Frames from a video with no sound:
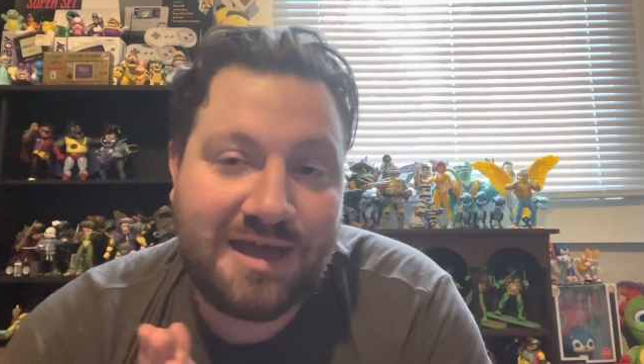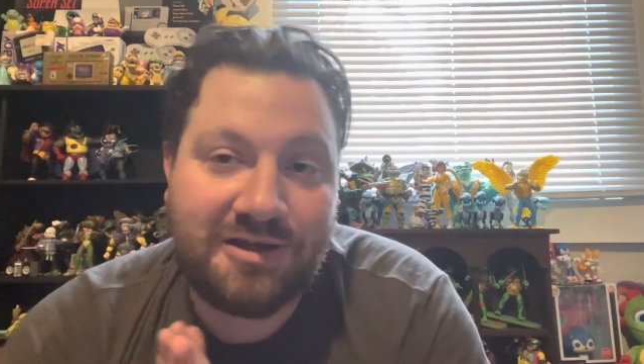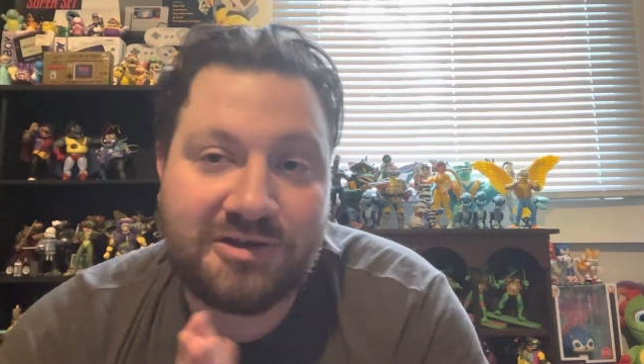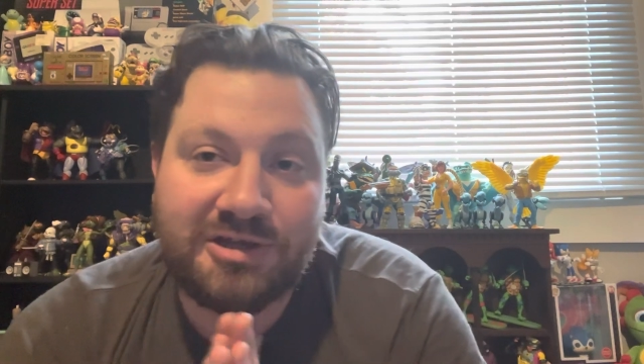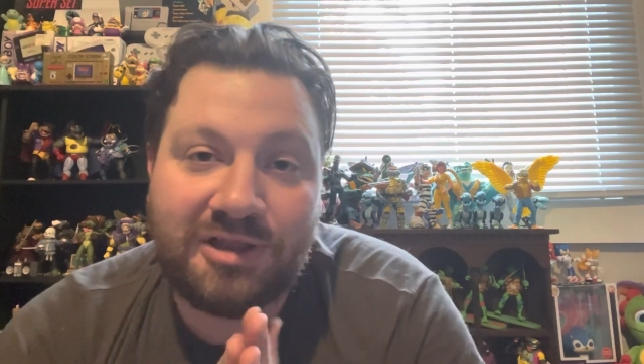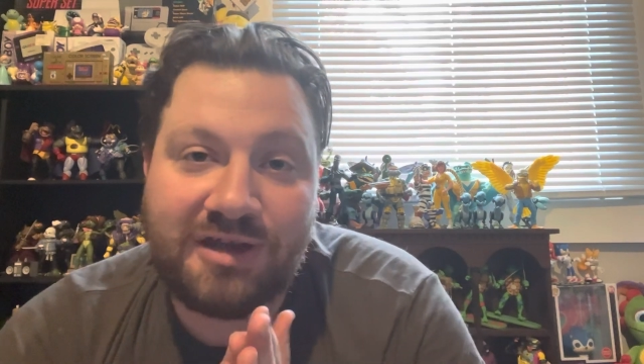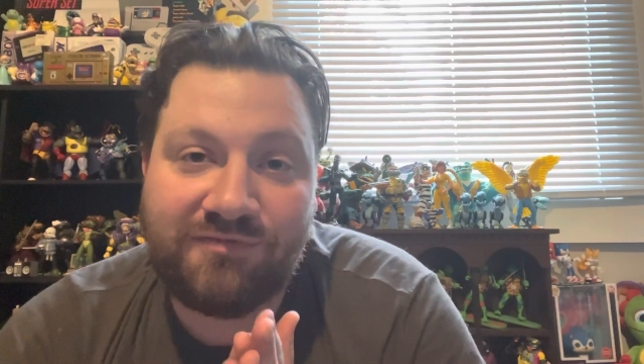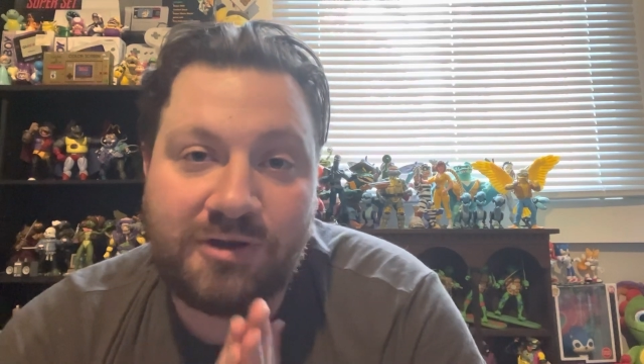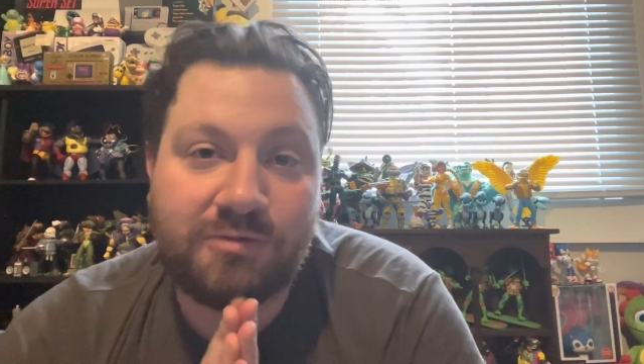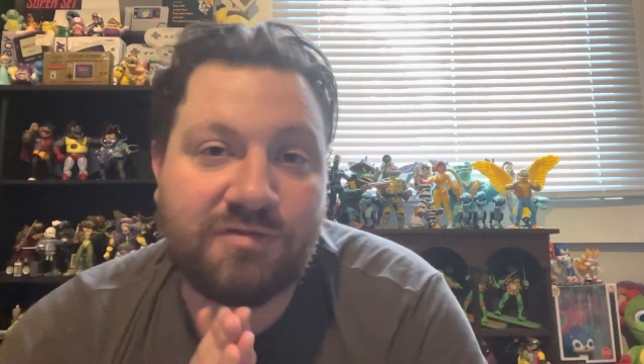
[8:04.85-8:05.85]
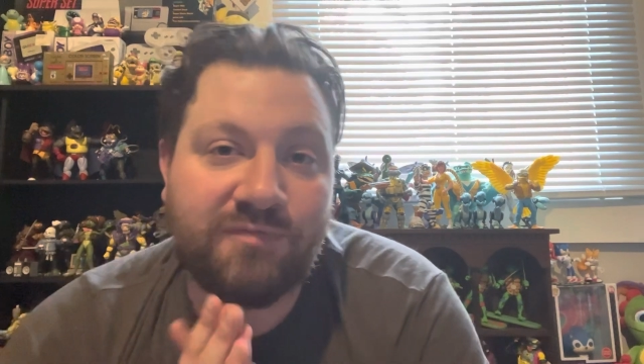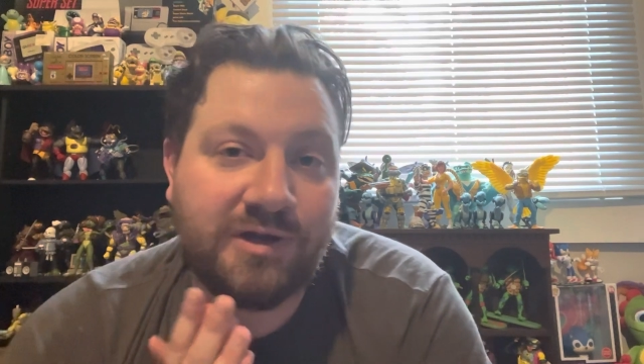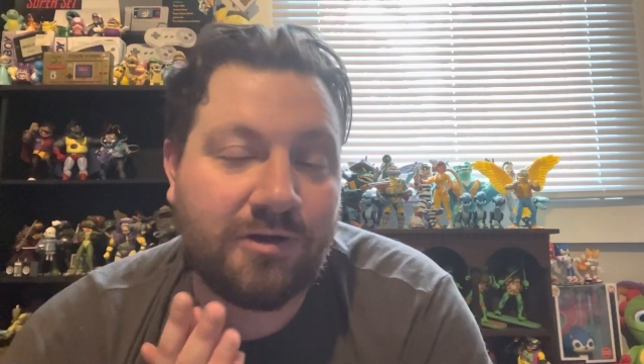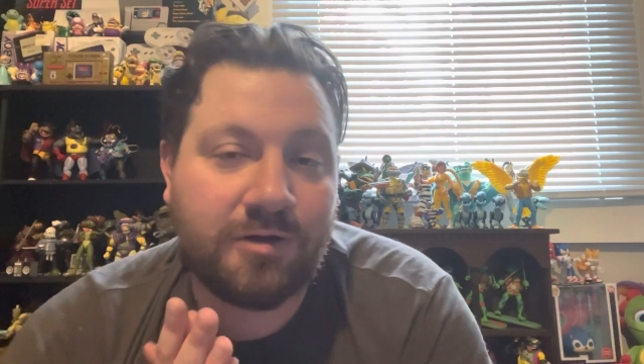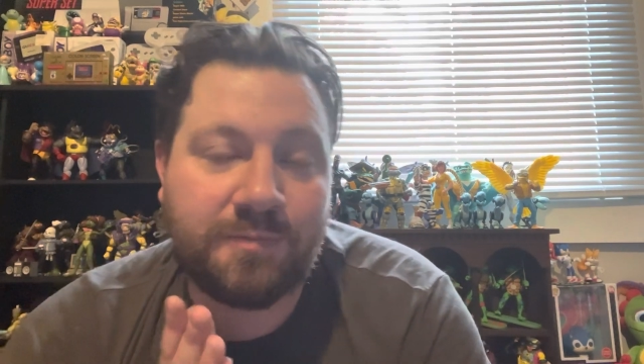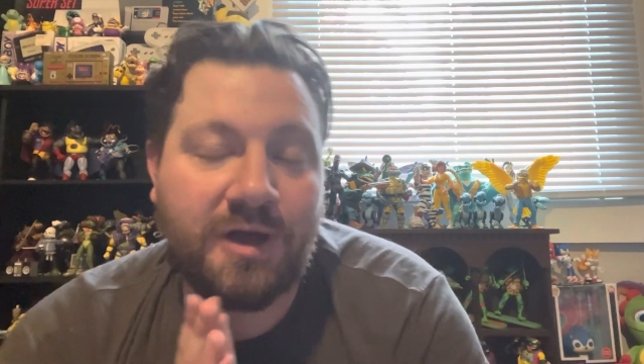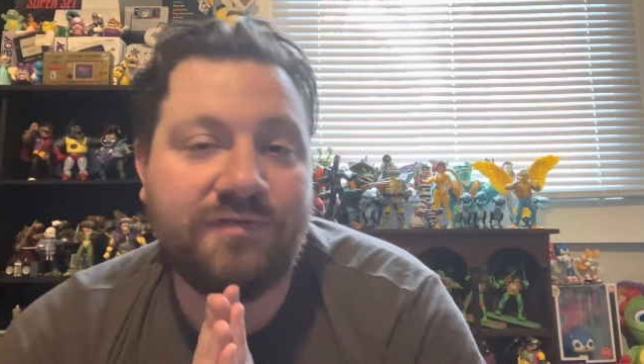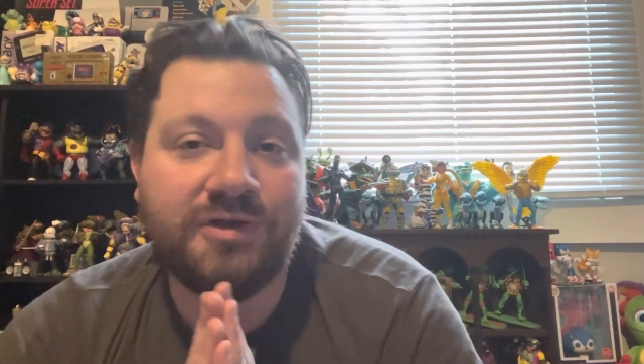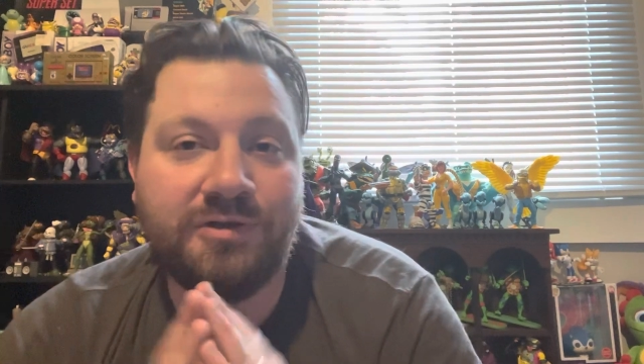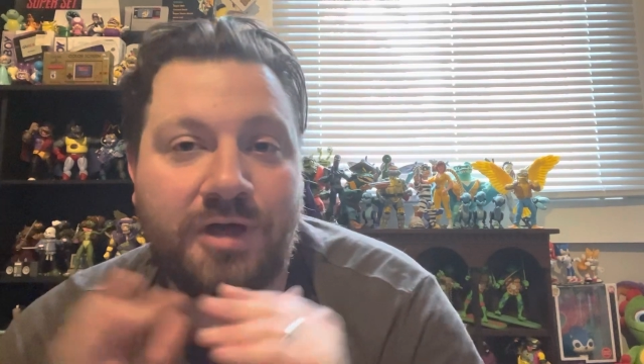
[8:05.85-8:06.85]
I did a lot of videos of my dog
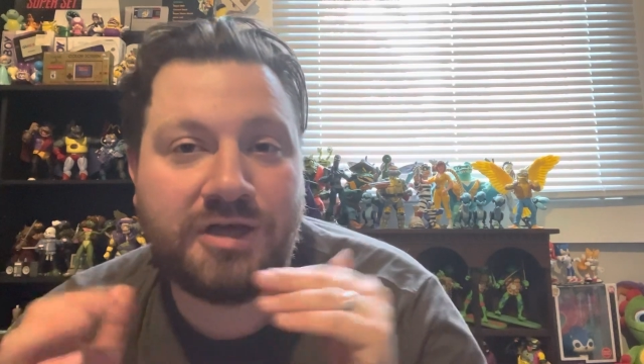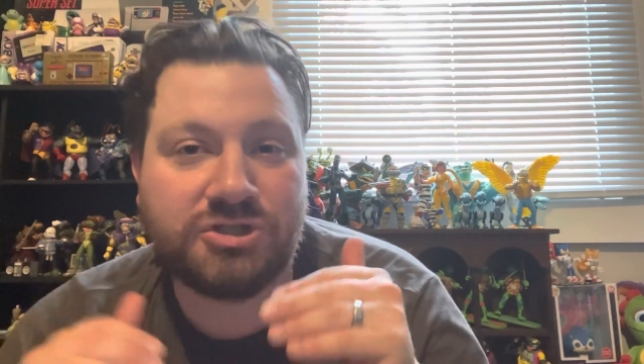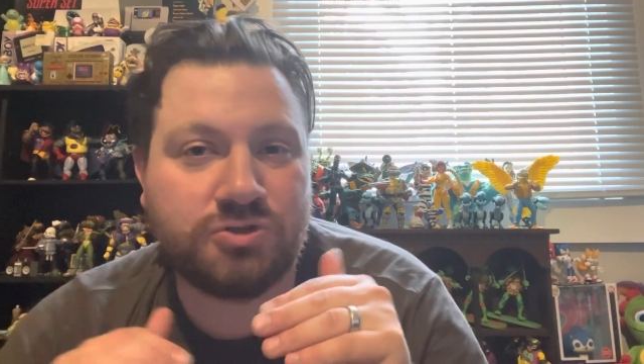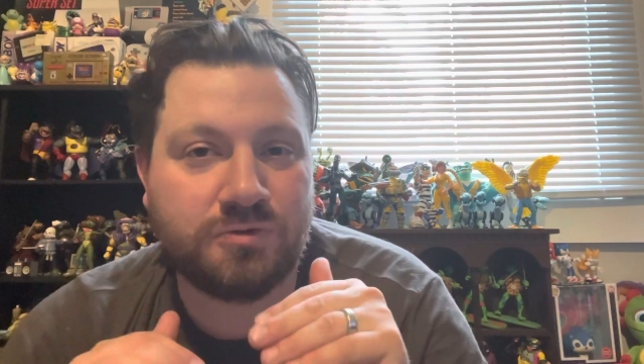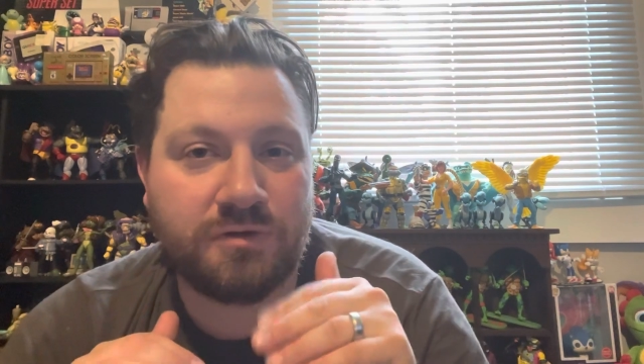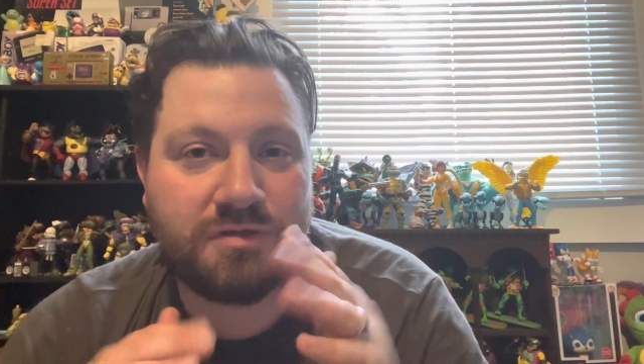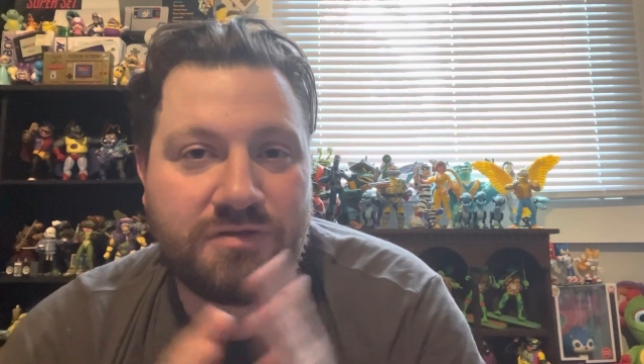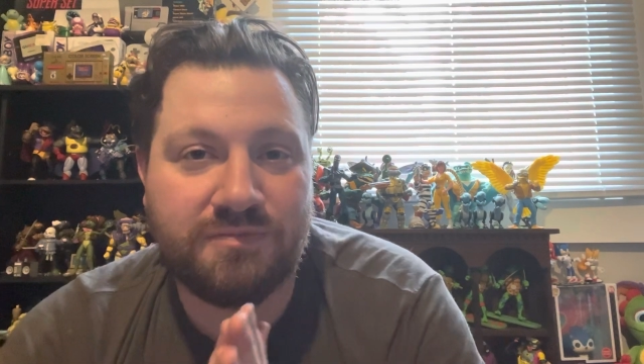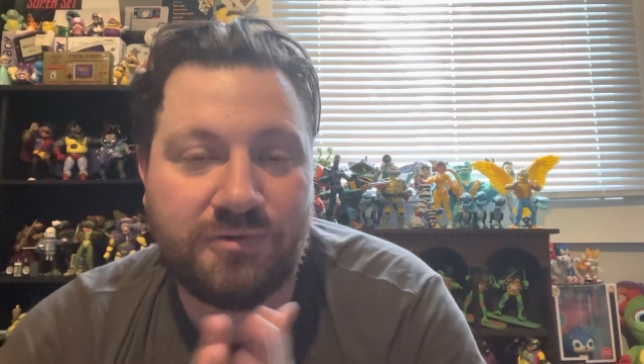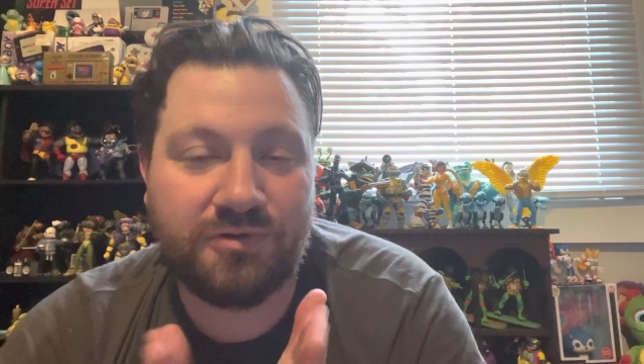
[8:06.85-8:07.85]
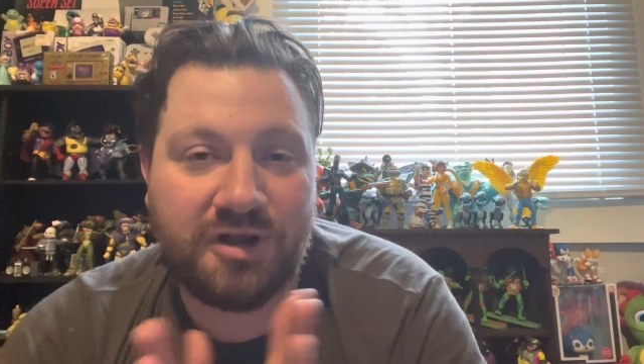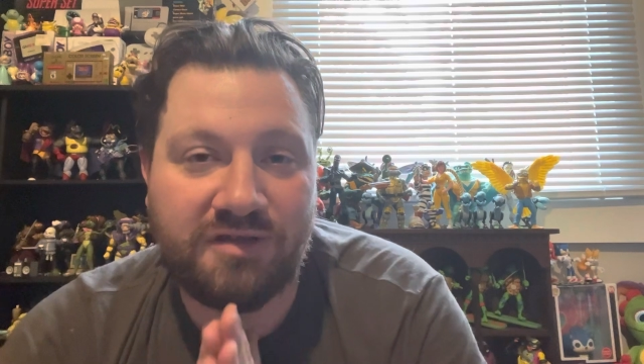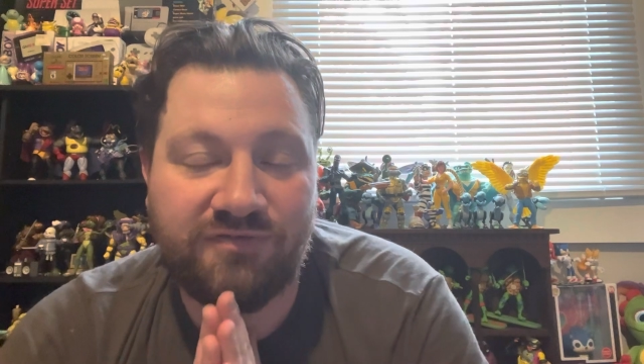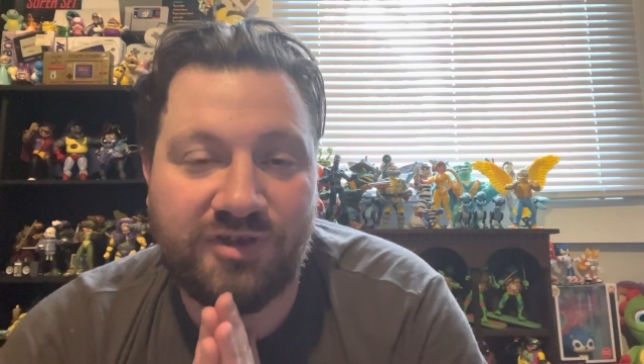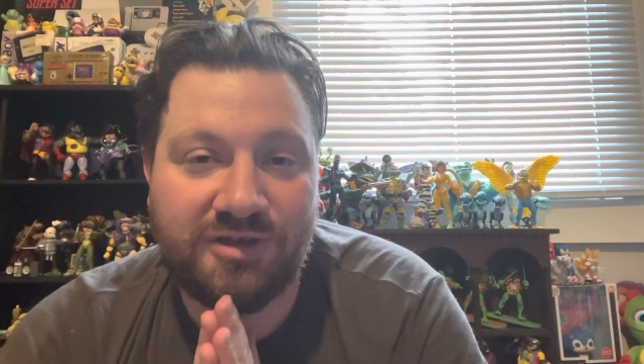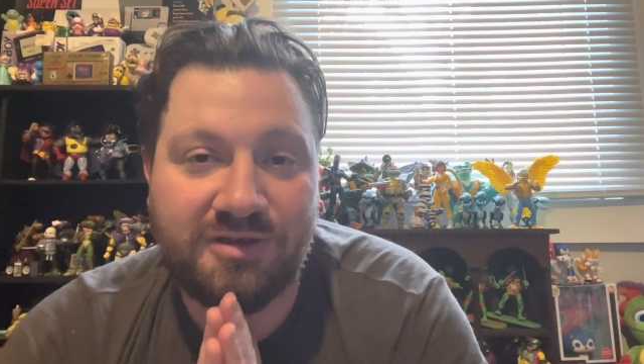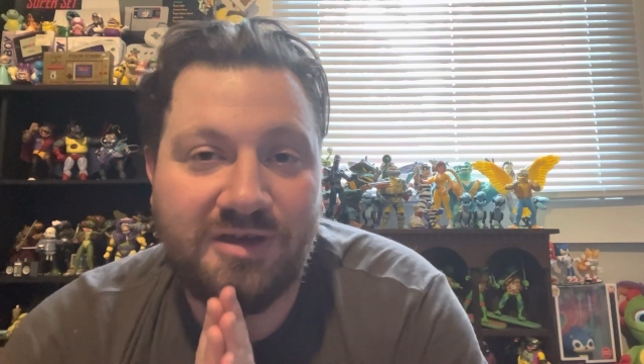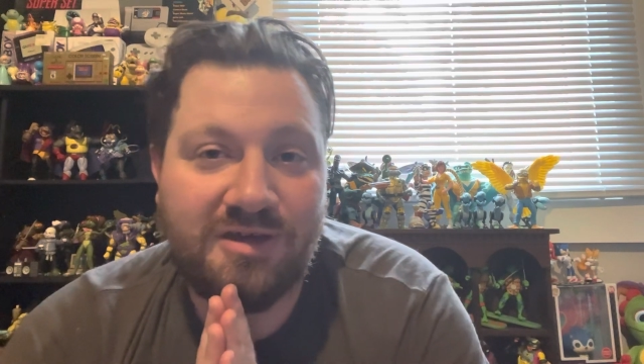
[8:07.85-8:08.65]
Pavo, a lot of shorts more than anything.